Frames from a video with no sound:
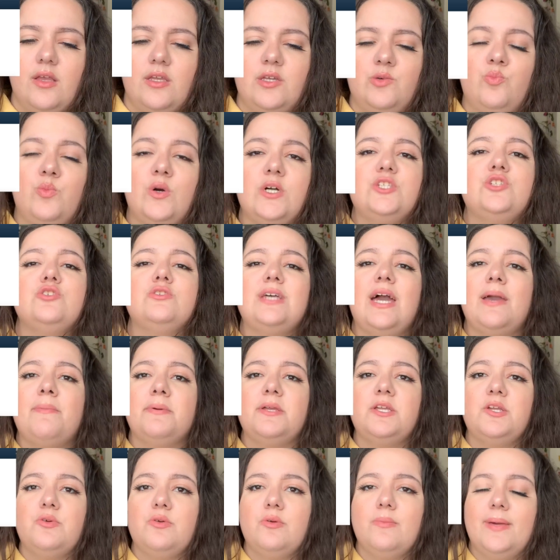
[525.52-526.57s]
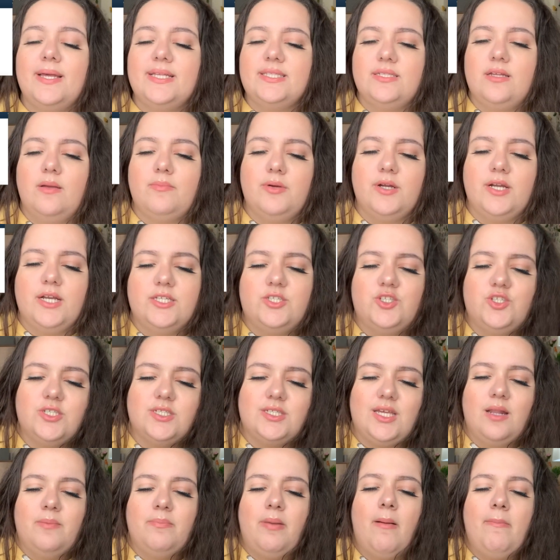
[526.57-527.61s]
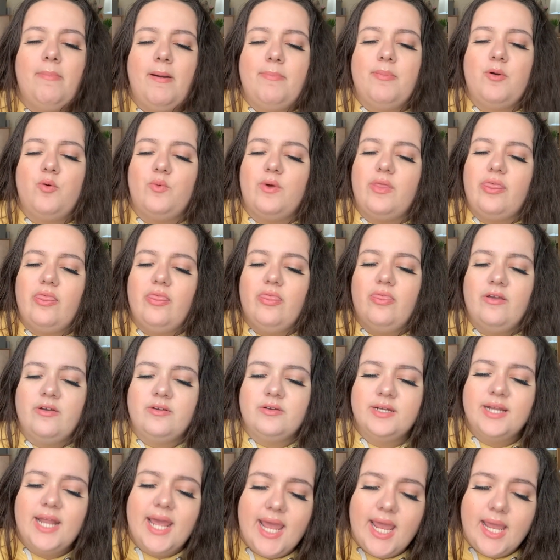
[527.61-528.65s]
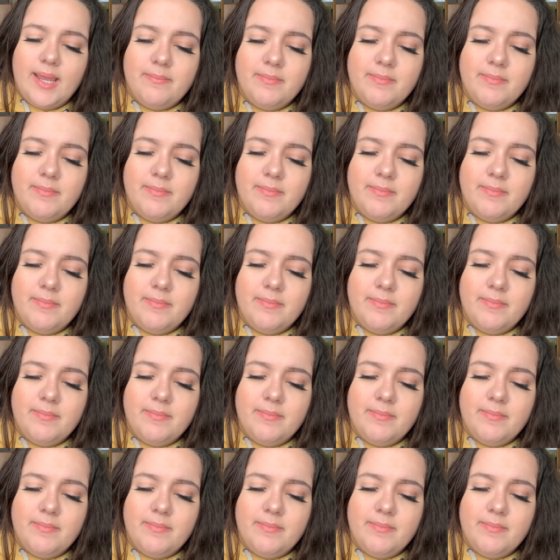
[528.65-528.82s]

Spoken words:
Once you type in your roommate's number, it's just gonna pop up with their name.